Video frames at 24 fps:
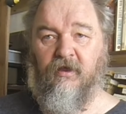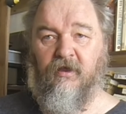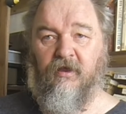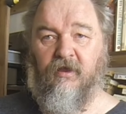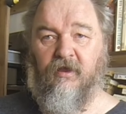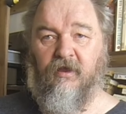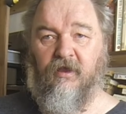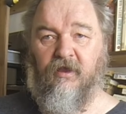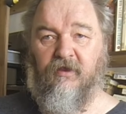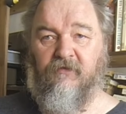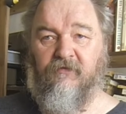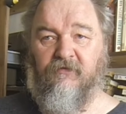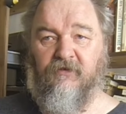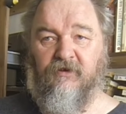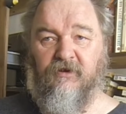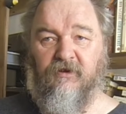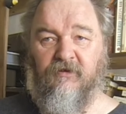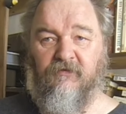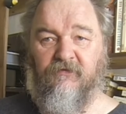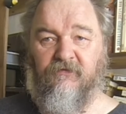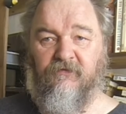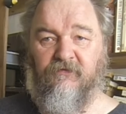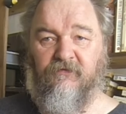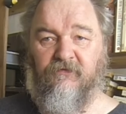even
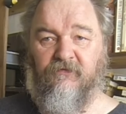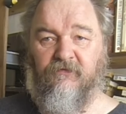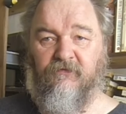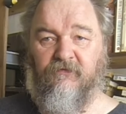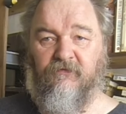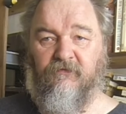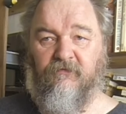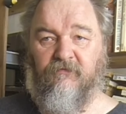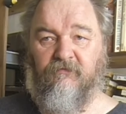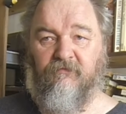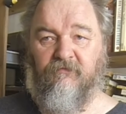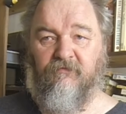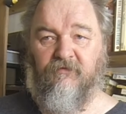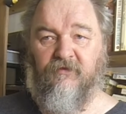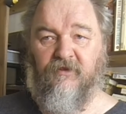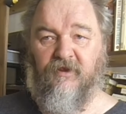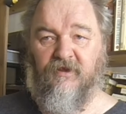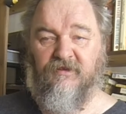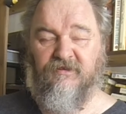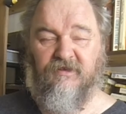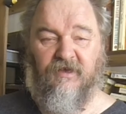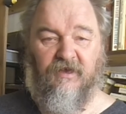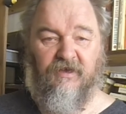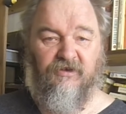if
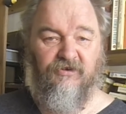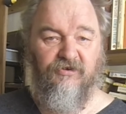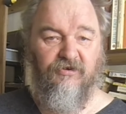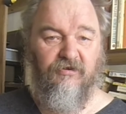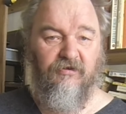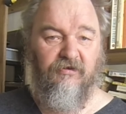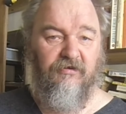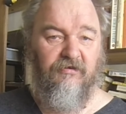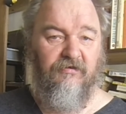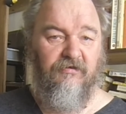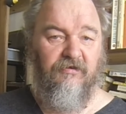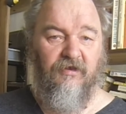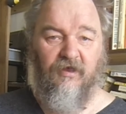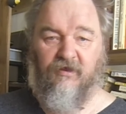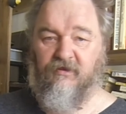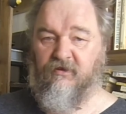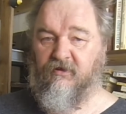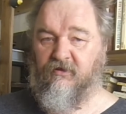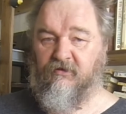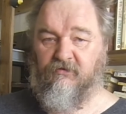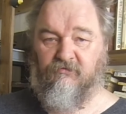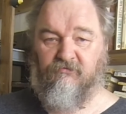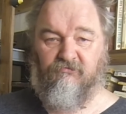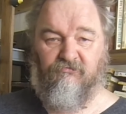there's actually
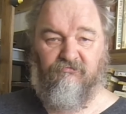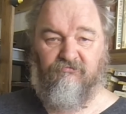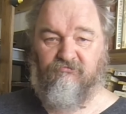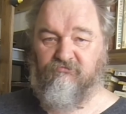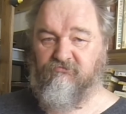nothing